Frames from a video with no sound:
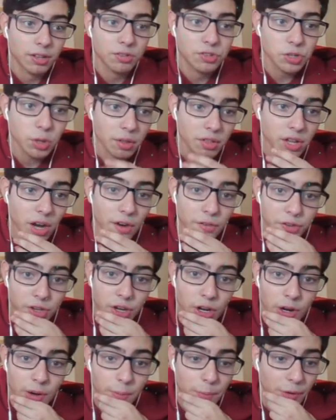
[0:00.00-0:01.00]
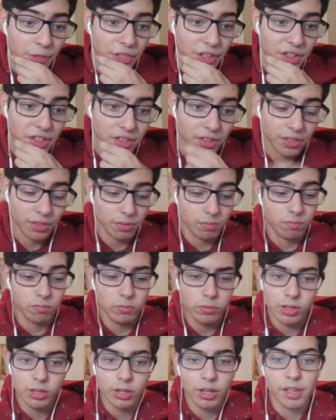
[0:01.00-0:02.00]
Choice Scarf Kiram with his,
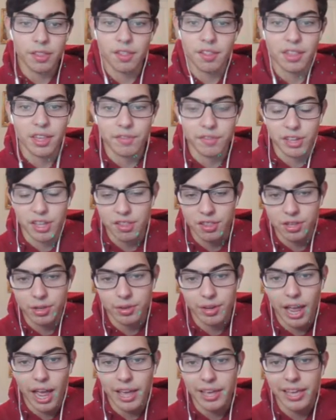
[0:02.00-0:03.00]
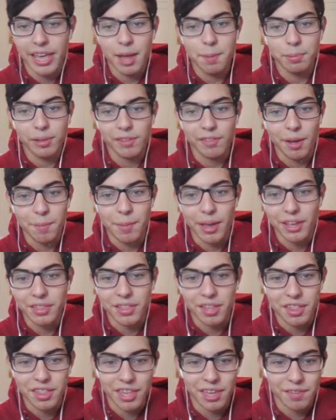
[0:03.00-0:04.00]
look at these EVs, dude. I can't believe I made
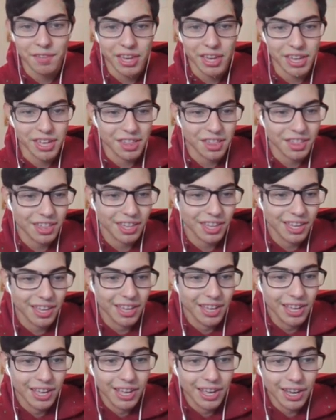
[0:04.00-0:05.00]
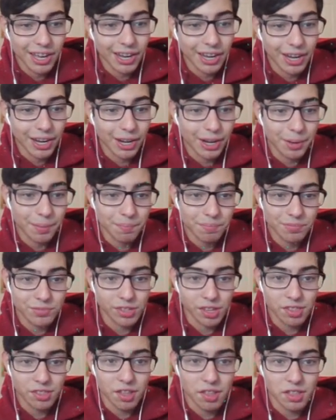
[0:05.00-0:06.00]
these EVs.
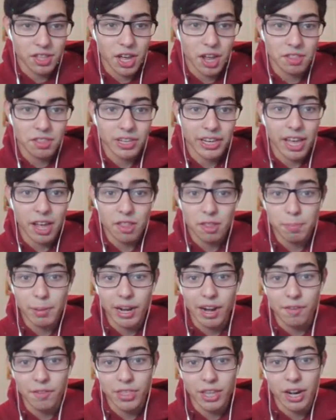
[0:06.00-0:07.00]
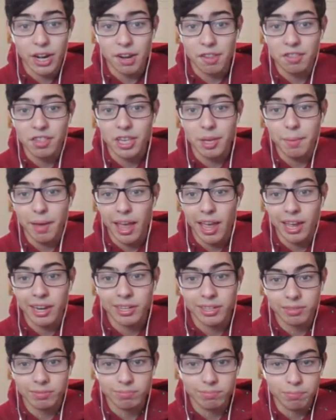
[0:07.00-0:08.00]
Just disgusting. He outsped everything on his team
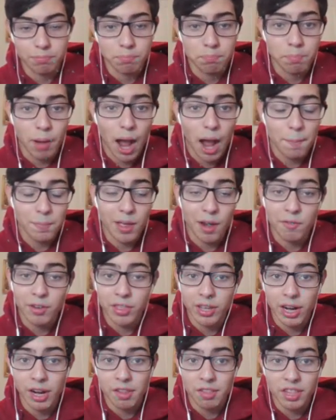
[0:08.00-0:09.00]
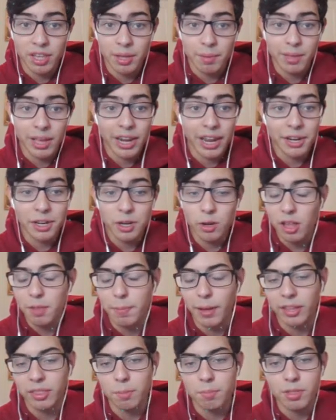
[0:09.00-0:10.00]
and bopped everything on his team. And I do
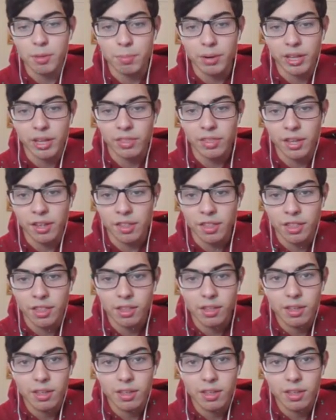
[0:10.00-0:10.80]
expect him to bring things